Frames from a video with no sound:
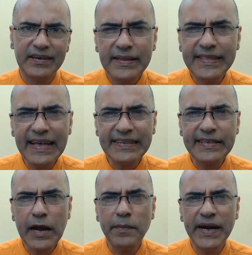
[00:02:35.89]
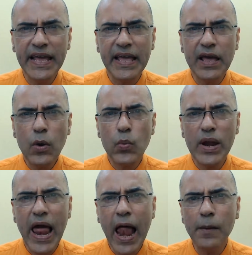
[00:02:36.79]
This remedy
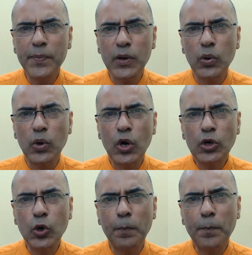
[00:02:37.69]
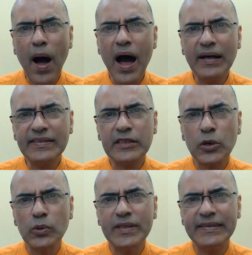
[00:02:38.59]
will help you to pass
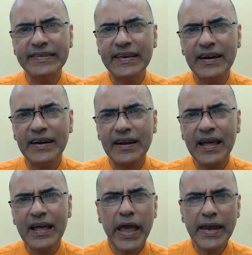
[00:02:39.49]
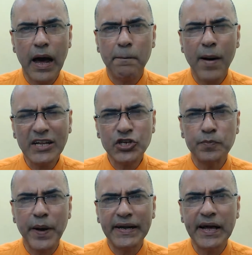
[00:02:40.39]
through this year in a
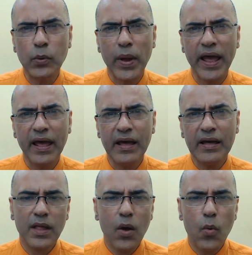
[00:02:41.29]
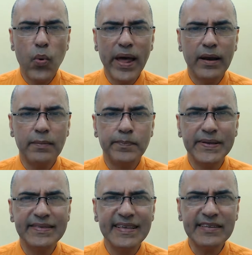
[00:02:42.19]
much better way. Well,
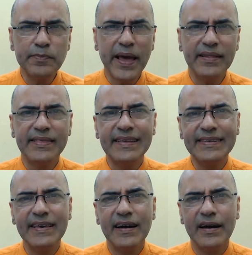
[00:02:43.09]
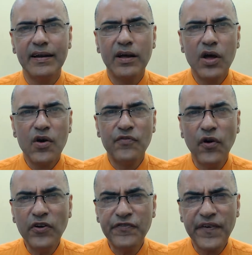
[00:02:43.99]
businessmen this year
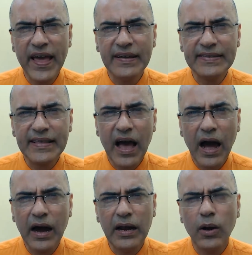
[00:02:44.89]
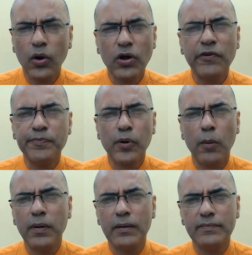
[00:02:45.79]
would face a lot of
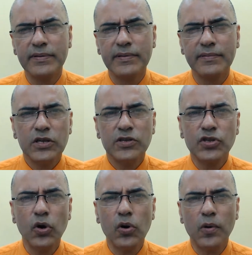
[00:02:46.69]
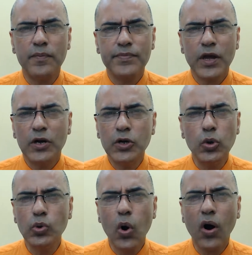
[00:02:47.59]
problems. So
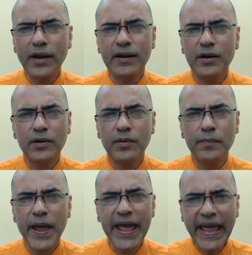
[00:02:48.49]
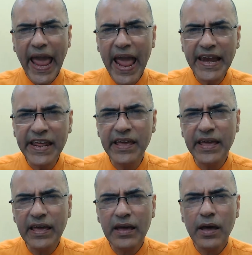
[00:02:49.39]
do not make
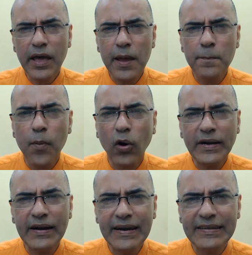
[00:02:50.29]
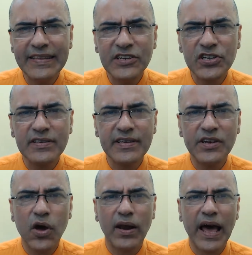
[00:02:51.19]
any important decisions in
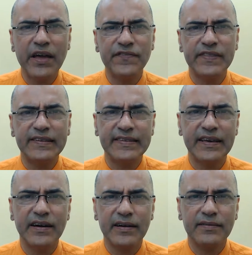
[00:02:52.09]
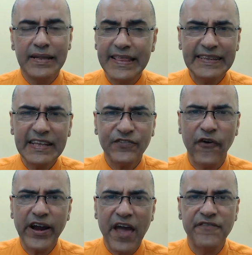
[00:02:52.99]
your life this year. This is
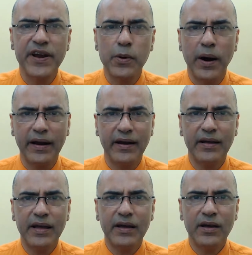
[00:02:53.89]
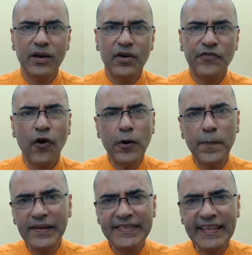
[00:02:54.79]
for everyone for
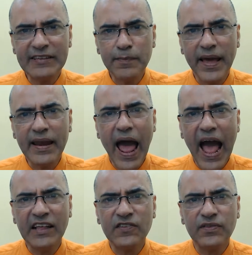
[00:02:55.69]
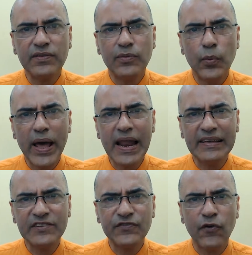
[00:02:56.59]
businessmen as well
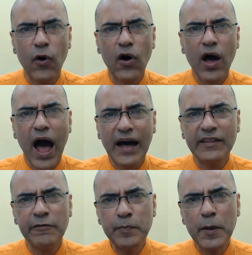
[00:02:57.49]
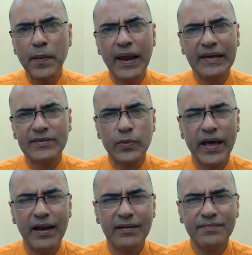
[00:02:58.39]
as for other people as
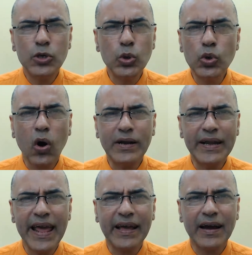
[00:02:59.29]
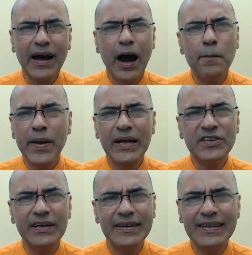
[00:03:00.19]
well. Do not take a
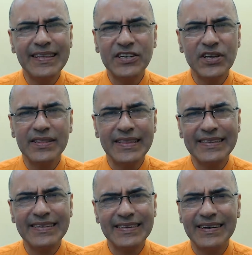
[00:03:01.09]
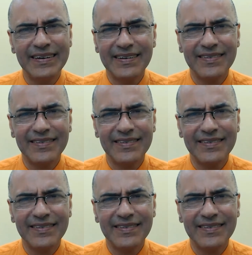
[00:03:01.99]
major decision this year.